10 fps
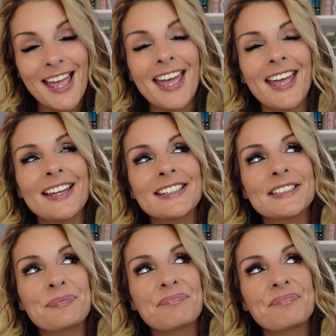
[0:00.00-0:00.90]

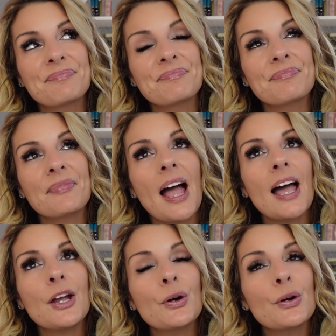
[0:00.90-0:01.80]
And
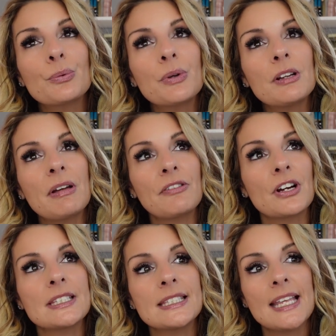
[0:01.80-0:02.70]
I heard one of my
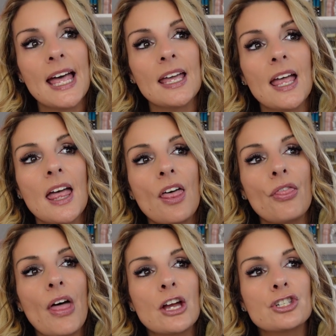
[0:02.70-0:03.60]
friends say
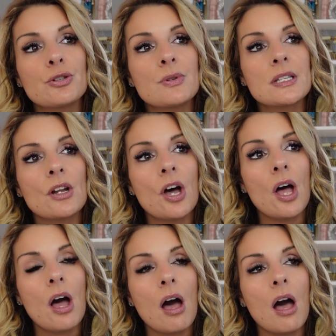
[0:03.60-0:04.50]
that she was in
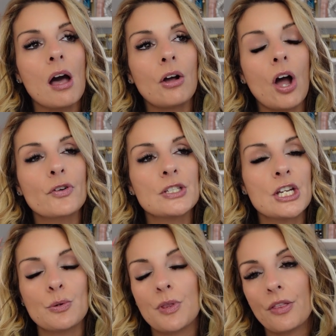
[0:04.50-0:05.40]
a
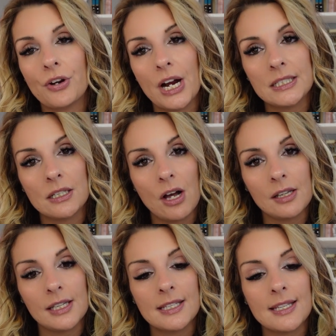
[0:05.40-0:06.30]
conversation with other ID
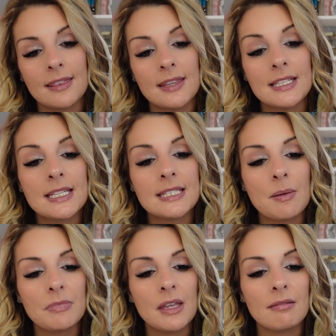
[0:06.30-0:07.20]
colleagues, and this is
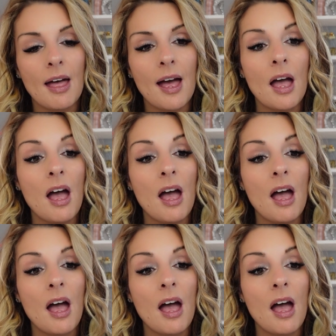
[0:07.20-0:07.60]
something that